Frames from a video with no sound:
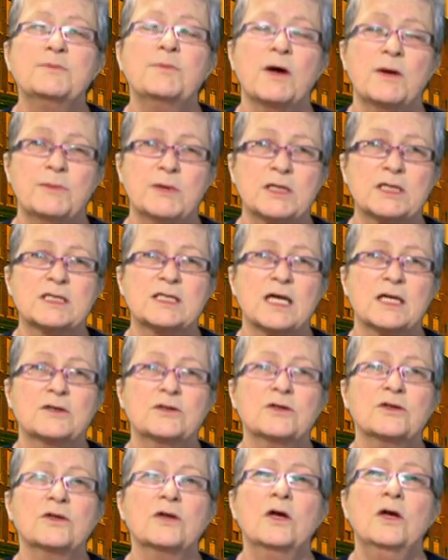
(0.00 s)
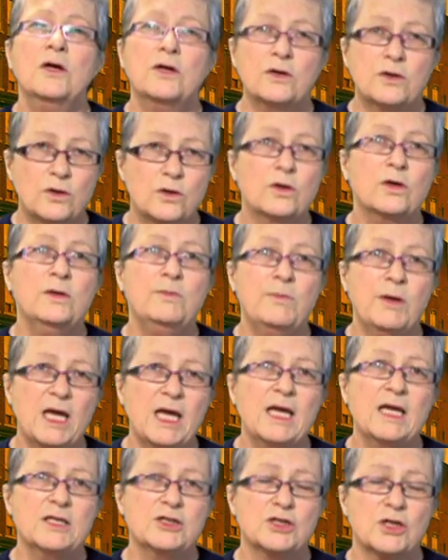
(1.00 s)
public sector, good
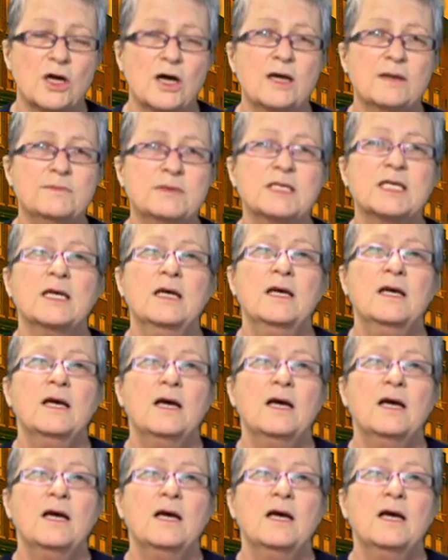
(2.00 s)
paying jobs.